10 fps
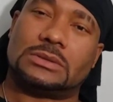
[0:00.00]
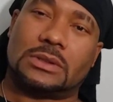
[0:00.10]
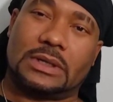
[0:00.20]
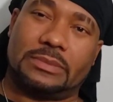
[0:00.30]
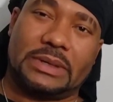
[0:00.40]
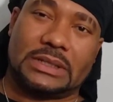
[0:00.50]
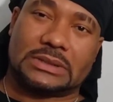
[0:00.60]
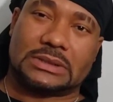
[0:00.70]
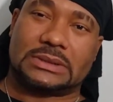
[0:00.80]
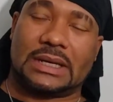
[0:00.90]
So he be
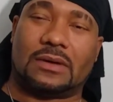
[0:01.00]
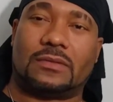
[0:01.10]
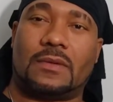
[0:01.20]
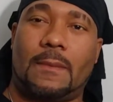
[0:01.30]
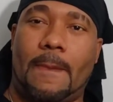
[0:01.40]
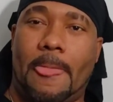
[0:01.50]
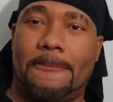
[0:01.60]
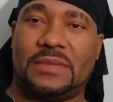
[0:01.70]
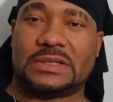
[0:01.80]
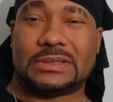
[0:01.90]
himself.
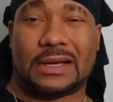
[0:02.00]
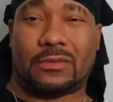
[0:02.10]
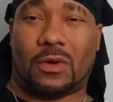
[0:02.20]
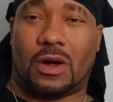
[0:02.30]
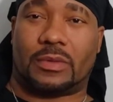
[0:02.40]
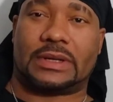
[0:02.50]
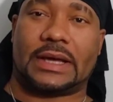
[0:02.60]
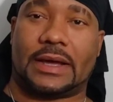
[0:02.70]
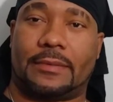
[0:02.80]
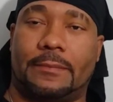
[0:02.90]
There's nothing wrong with
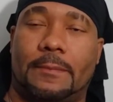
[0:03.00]
that.